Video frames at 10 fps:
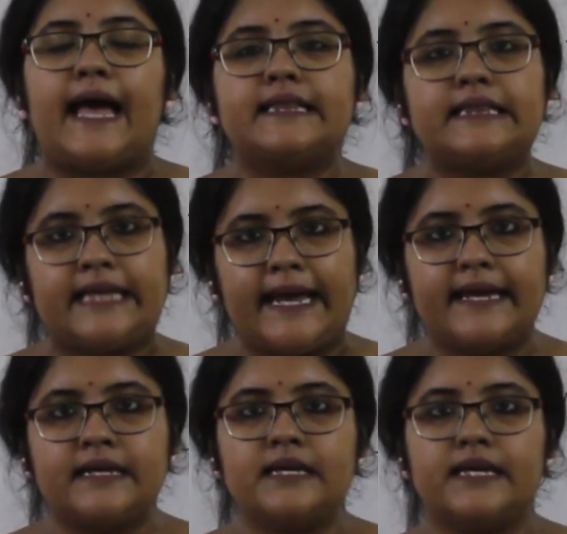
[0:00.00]
And
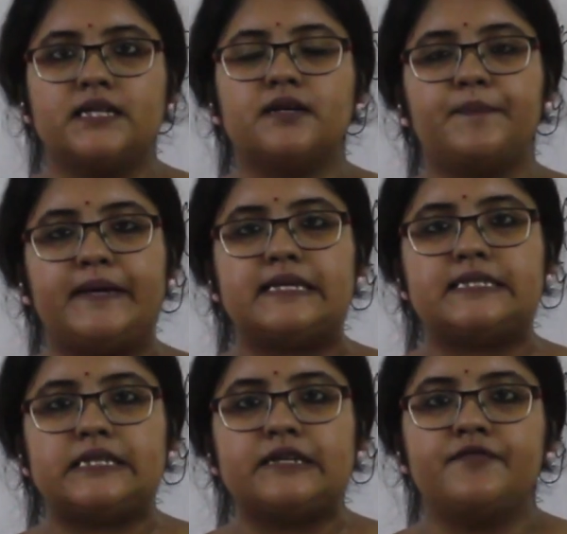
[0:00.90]
then in the
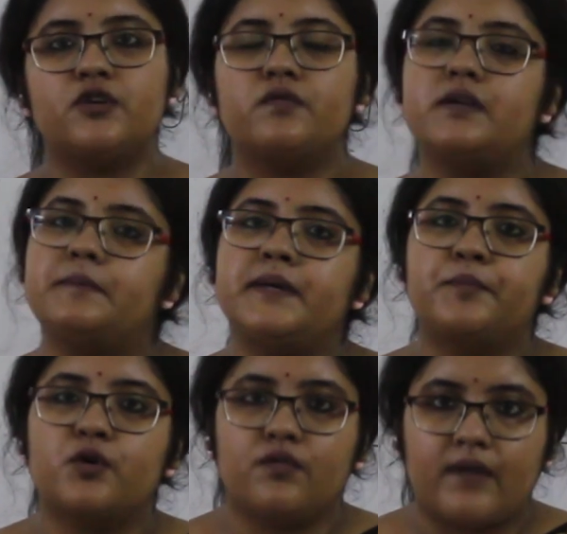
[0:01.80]
PDF you will be
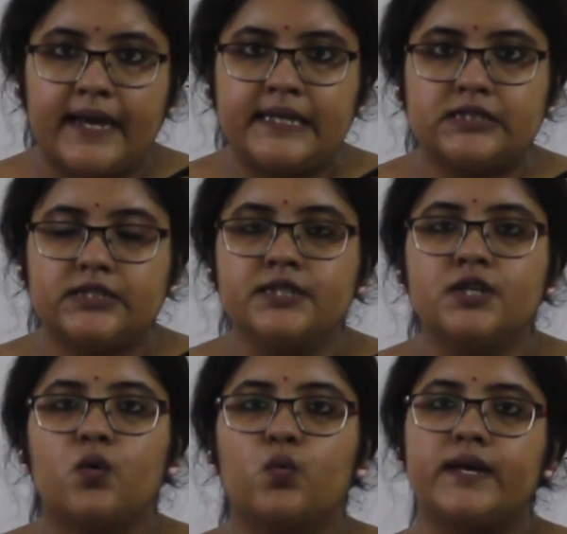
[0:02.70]
provided
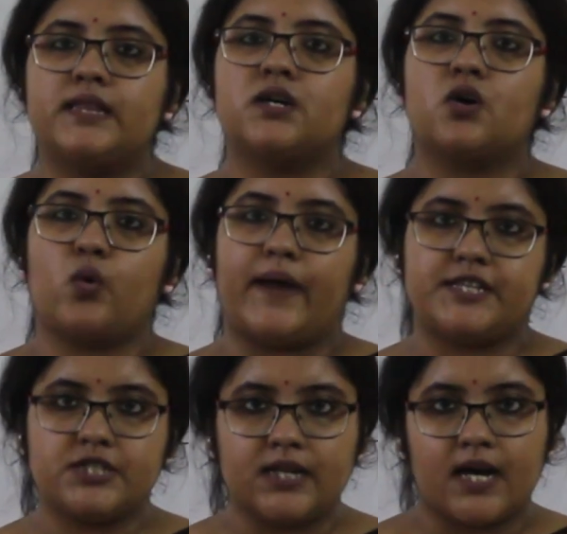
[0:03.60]
with the
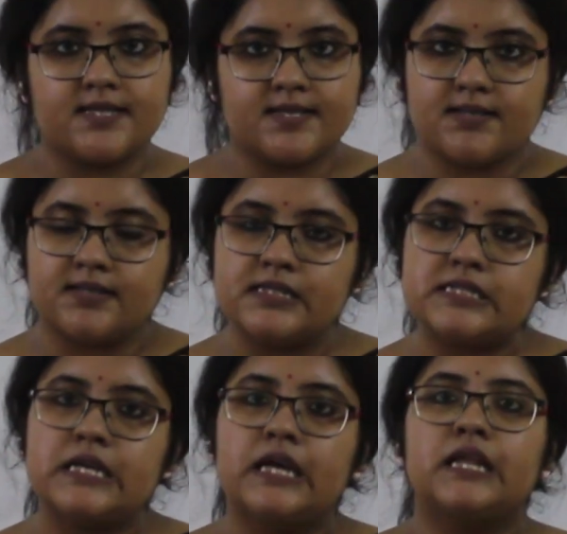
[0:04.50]
question
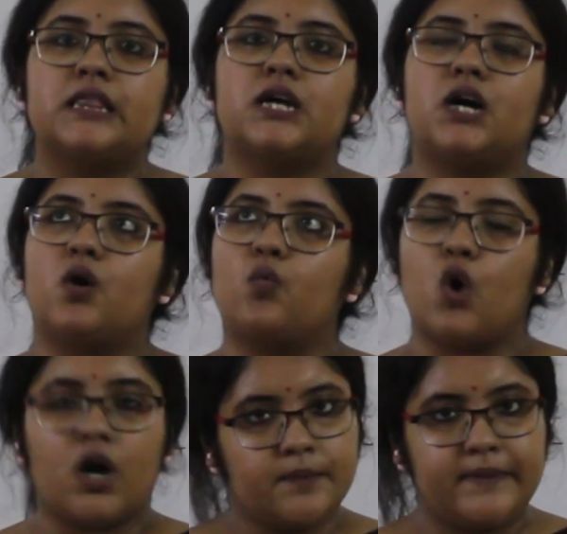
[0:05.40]
answers, the
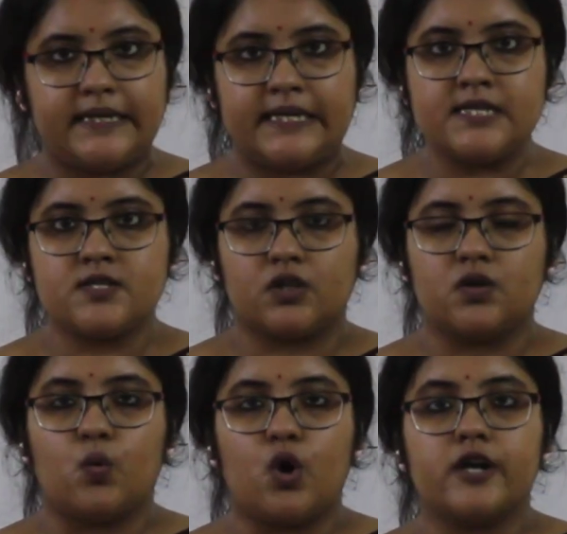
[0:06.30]
word meanings or
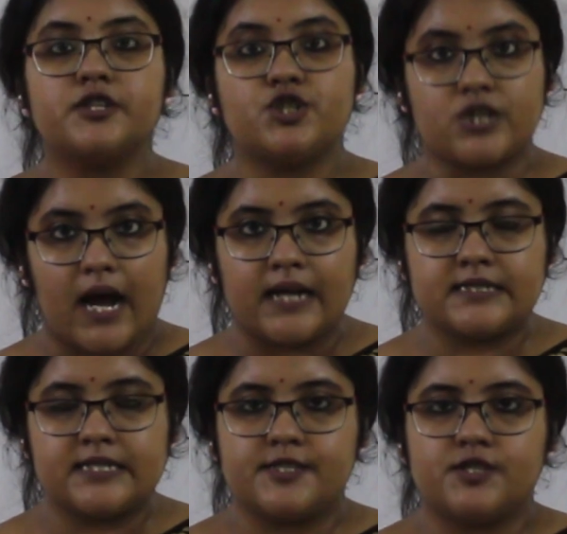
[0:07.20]
the word
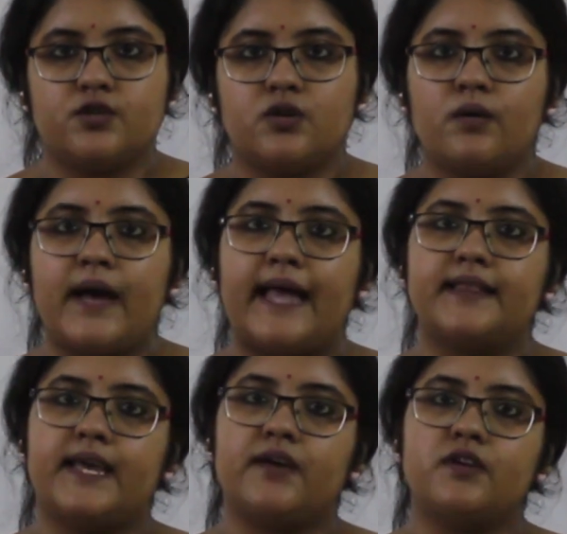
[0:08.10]
chart, as you know,
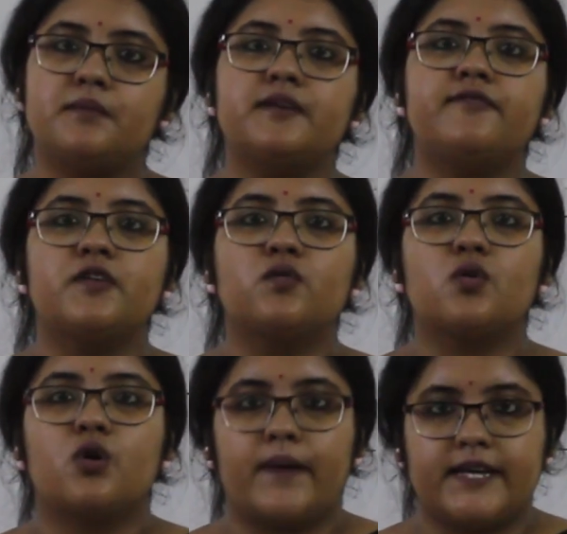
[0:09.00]
and there will be few
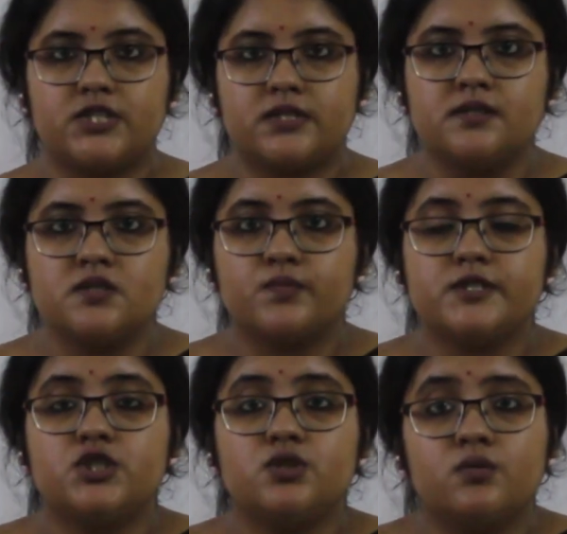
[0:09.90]
questions
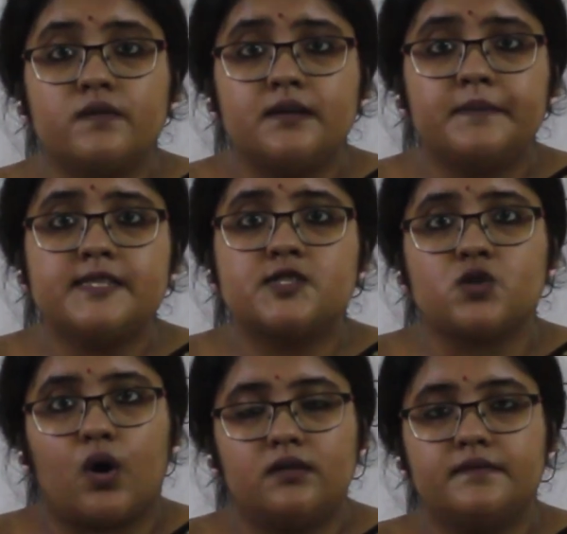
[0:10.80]
which you will be
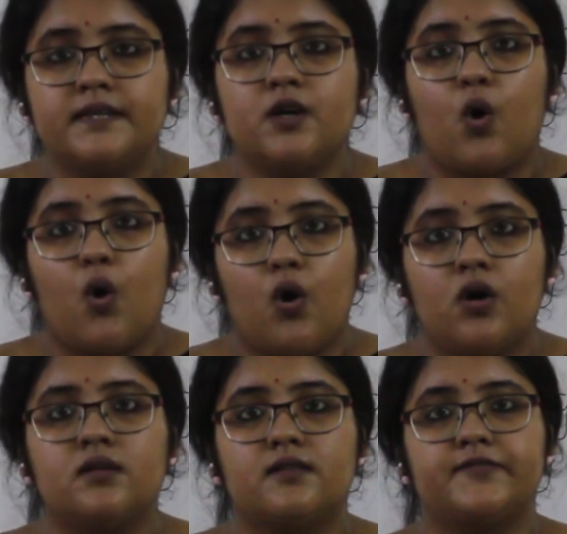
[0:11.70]
solving
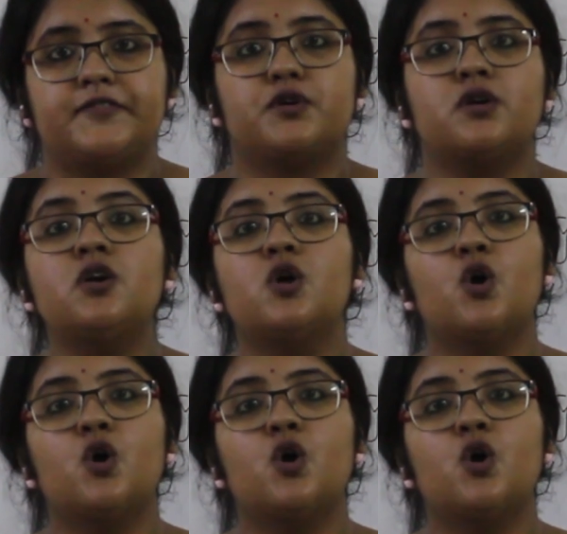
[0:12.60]
all of your